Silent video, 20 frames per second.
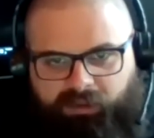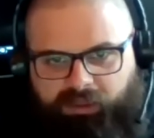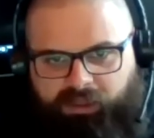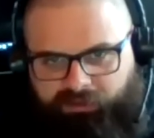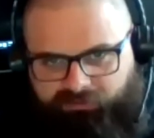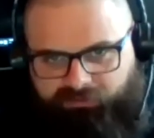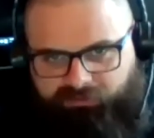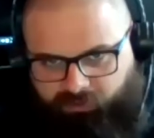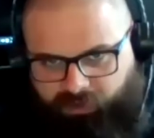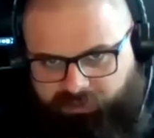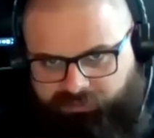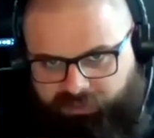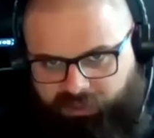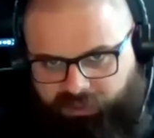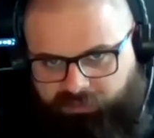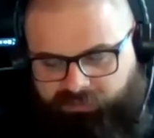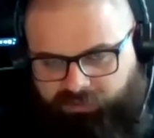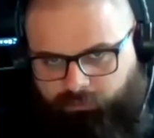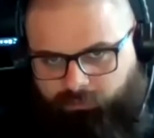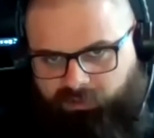So I, th- I
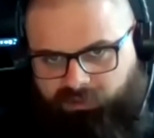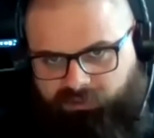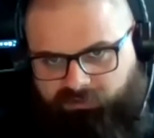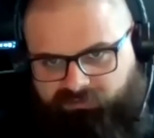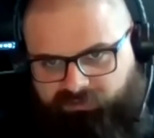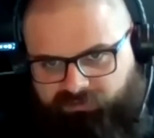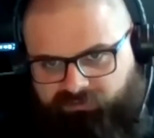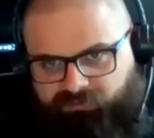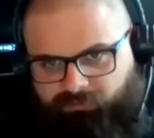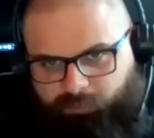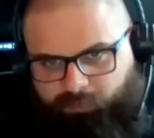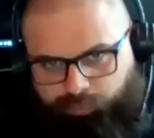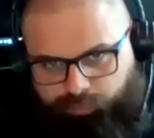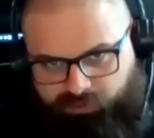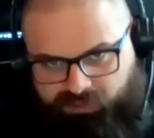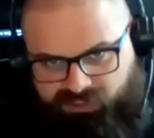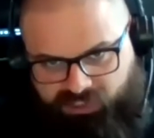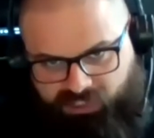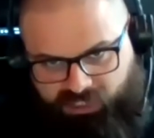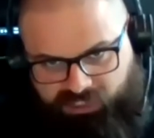think we're going to see some
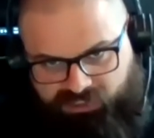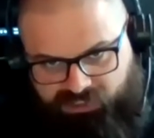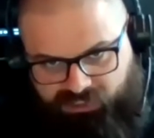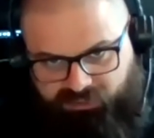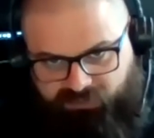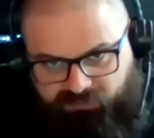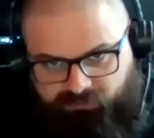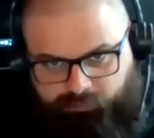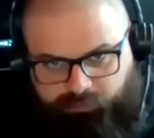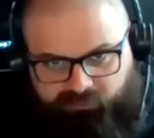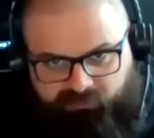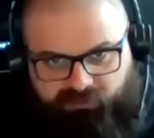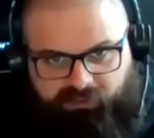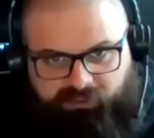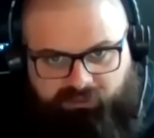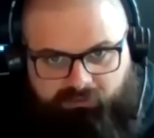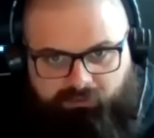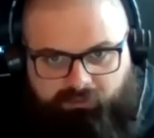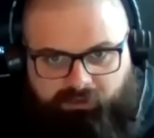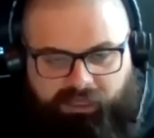appreciation in this
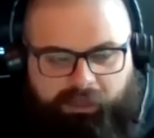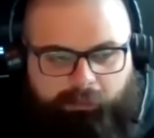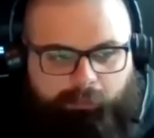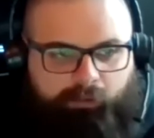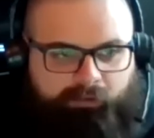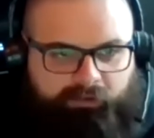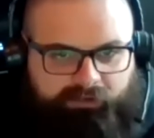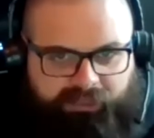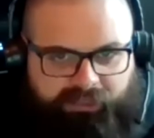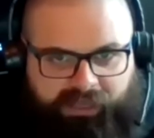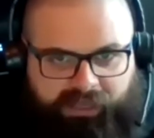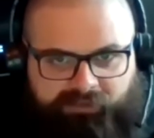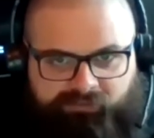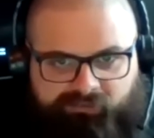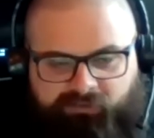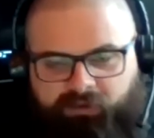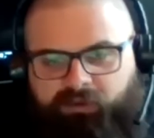particular neighborhood, guys.